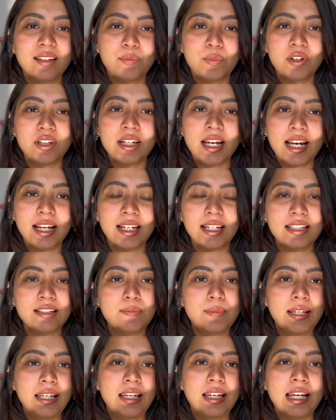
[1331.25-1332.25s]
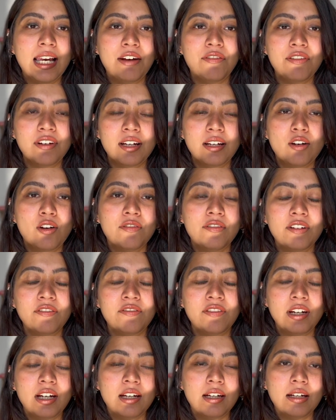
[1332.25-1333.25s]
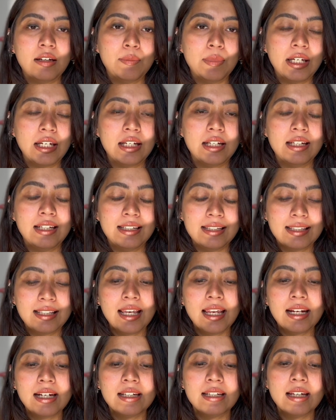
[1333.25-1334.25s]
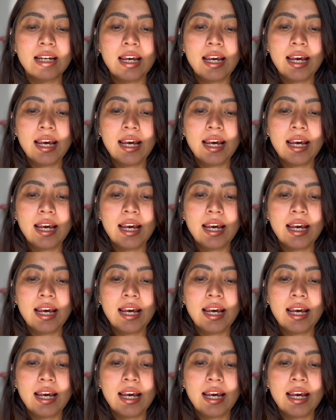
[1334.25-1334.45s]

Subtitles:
protagonist being of African American descent.